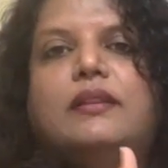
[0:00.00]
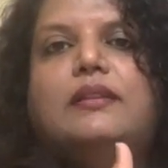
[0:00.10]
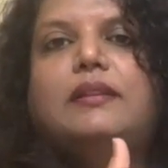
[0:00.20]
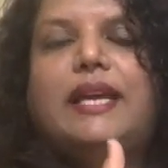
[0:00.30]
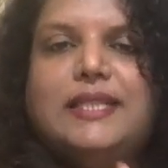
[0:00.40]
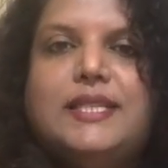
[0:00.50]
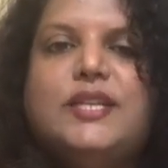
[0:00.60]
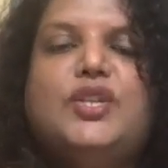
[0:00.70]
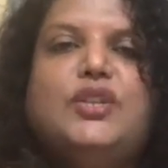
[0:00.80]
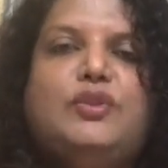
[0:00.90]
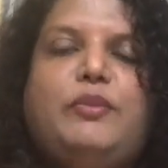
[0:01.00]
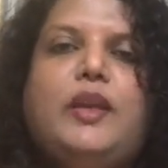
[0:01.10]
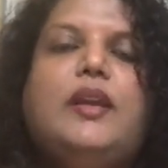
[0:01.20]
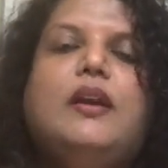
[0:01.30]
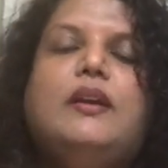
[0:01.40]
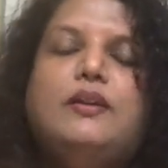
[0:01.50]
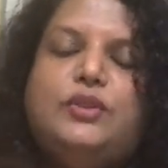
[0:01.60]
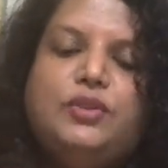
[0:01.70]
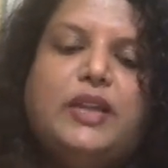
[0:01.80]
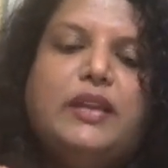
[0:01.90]
the extension to be
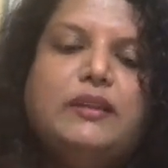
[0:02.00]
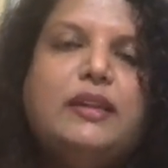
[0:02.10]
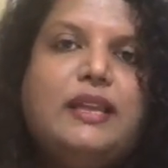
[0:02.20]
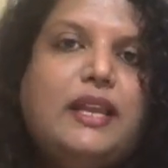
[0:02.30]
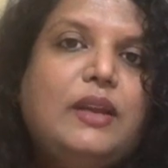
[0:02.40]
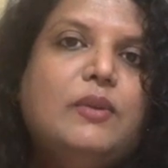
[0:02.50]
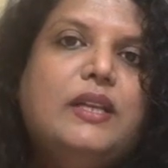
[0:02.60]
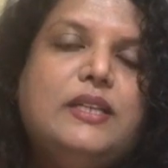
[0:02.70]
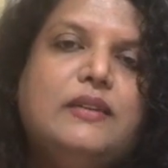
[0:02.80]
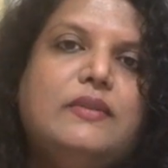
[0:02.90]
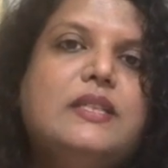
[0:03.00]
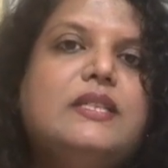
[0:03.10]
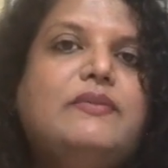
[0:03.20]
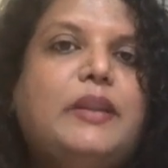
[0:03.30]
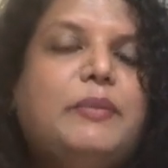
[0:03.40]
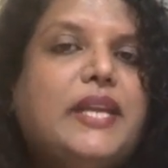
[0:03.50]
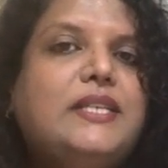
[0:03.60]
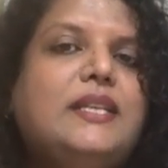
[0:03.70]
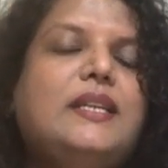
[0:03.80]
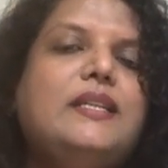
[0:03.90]
to get it in equal intervals, it's very,
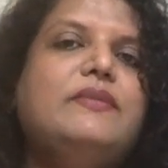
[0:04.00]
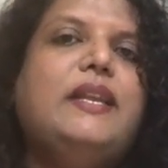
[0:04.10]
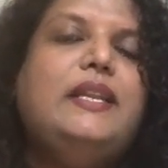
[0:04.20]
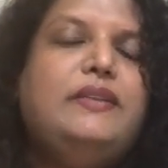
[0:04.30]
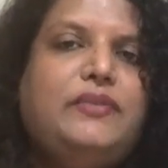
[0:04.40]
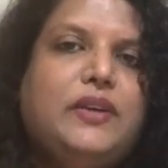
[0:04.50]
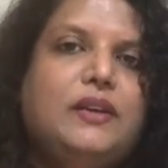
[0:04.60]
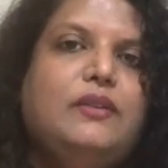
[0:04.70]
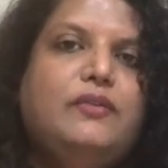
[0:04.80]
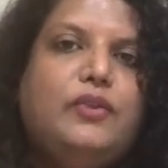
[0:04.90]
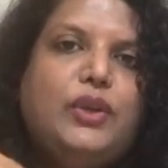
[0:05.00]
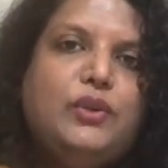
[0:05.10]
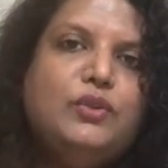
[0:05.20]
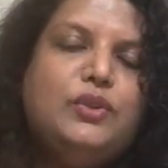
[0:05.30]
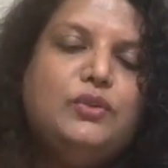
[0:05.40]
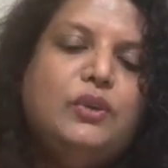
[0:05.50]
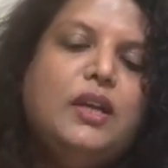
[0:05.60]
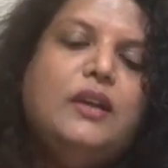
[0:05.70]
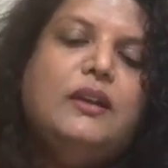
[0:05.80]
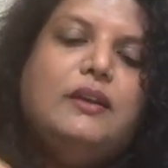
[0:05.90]
practically it's very difficult for you to
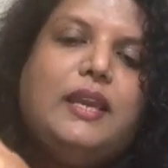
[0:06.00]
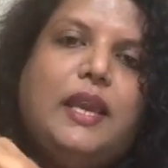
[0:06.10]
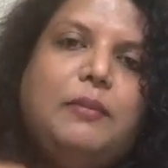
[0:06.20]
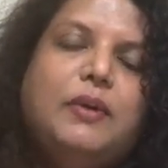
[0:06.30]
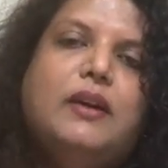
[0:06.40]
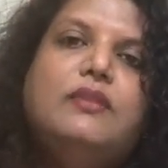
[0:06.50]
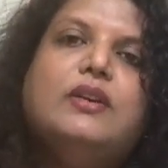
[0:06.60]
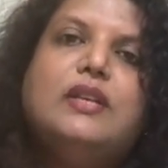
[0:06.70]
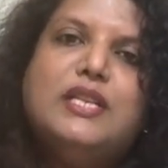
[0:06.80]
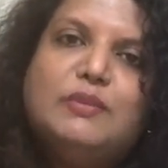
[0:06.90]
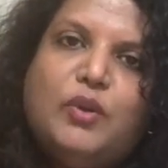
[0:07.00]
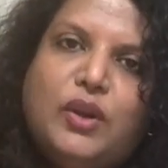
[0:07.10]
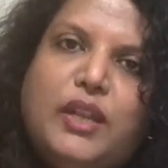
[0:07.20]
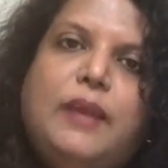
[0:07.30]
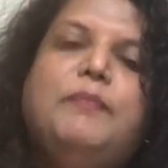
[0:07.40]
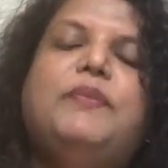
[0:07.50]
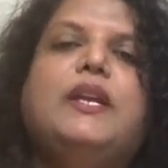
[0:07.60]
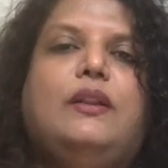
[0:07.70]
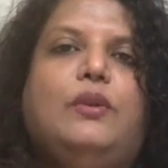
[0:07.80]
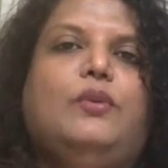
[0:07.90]
keep the corresponding
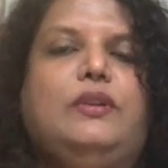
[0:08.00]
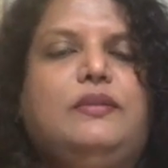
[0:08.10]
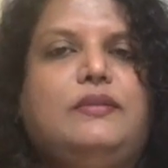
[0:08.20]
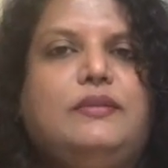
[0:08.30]
load.